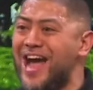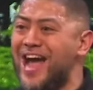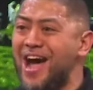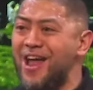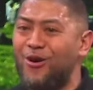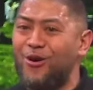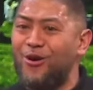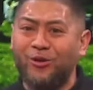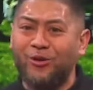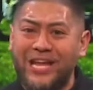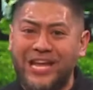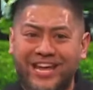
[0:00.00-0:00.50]

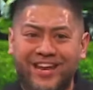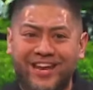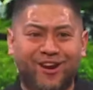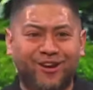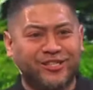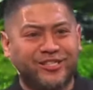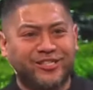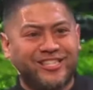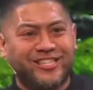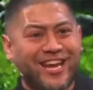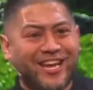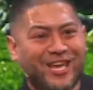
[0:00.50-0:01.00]
not only in
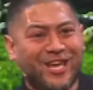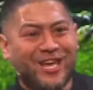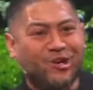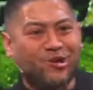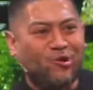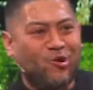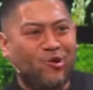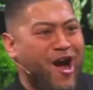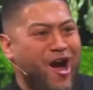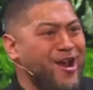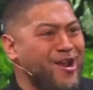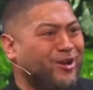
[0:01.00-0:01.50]
our 2
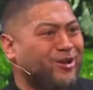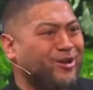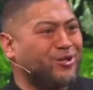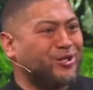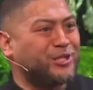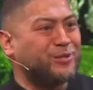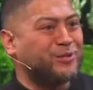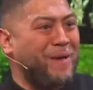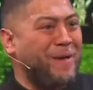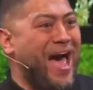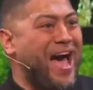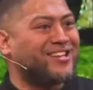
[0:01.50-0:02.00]

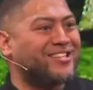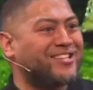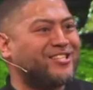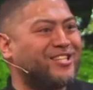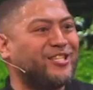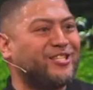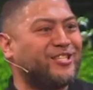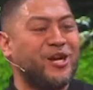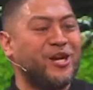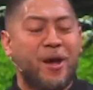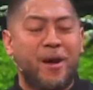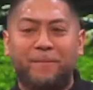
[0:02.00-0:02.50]
Chronicles
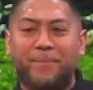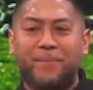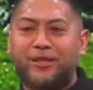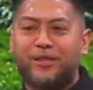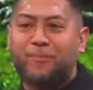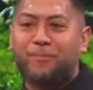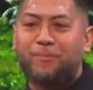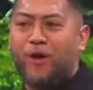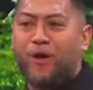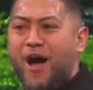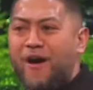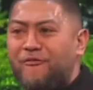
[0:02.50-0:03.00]
passage, but
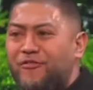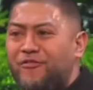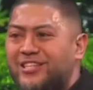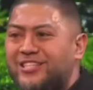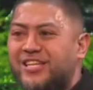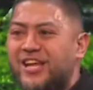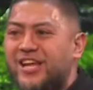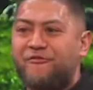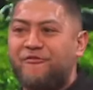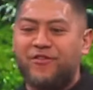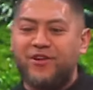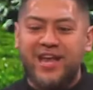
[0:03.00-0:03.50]
the prophet
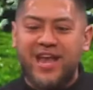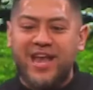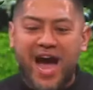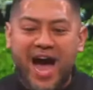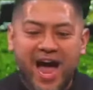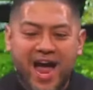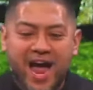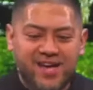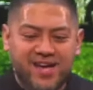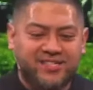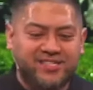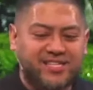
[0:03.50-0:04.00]

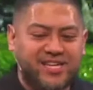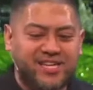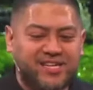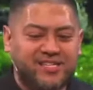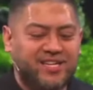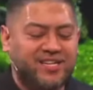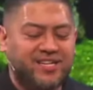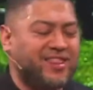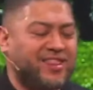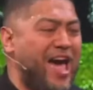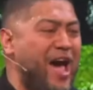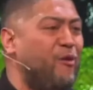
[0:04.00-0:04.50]
Zephaniah
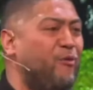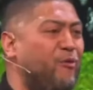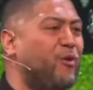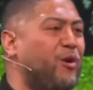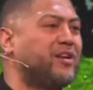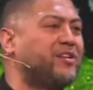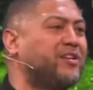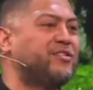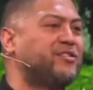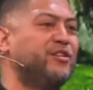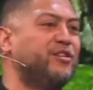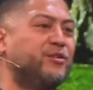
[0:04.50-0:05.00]
says it that
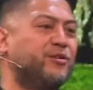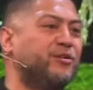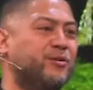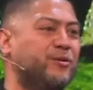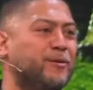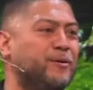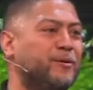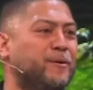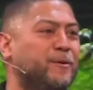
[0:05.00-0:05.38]
way too.